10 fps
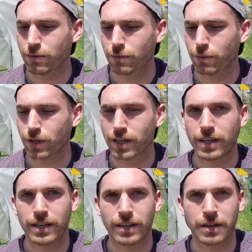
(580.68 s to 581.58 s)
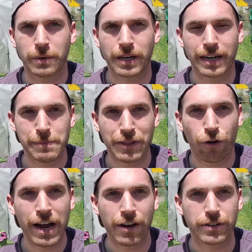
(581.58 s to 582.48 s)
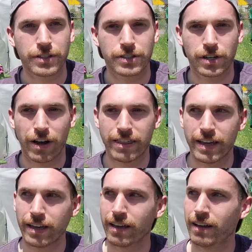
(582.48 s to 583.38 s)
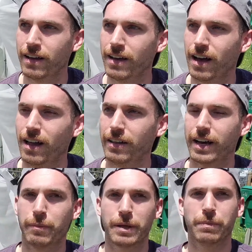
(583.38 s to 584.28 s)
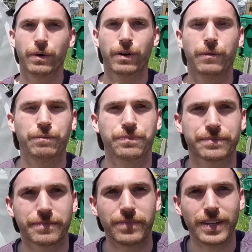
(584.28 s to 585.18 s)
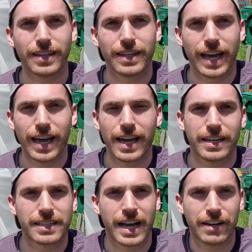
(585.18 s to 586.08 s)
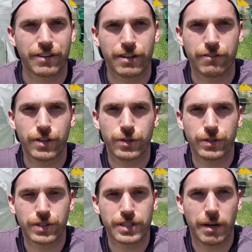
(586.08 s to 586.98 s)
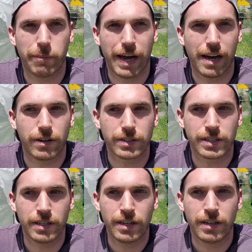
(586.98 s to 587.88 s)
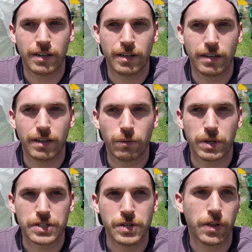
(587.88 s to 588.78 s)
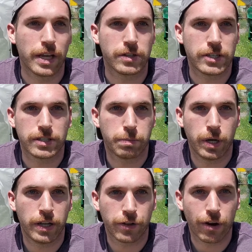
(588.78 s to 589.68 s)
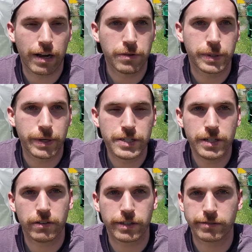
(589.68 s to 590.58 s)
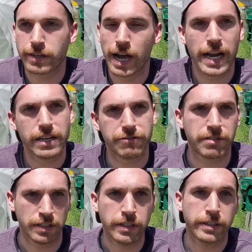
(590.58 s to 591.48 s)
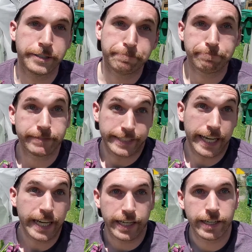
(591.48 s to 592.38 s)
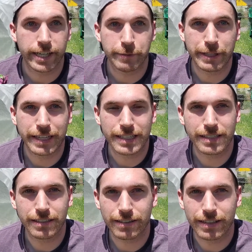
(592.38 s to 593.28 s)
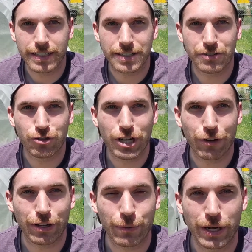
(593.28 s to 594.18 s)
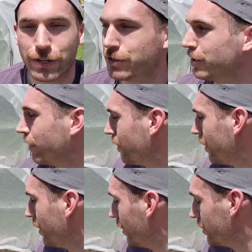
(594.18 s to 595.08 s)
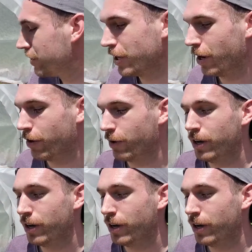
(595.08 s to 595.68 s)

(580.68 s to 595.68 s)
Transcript: we're gonna get them in the ground. So I think a lot of people get kind of confused about what to do. They're like, do I just put it in the ground? What do I do? And kind of, yeah, I mean, that's generally what you do. So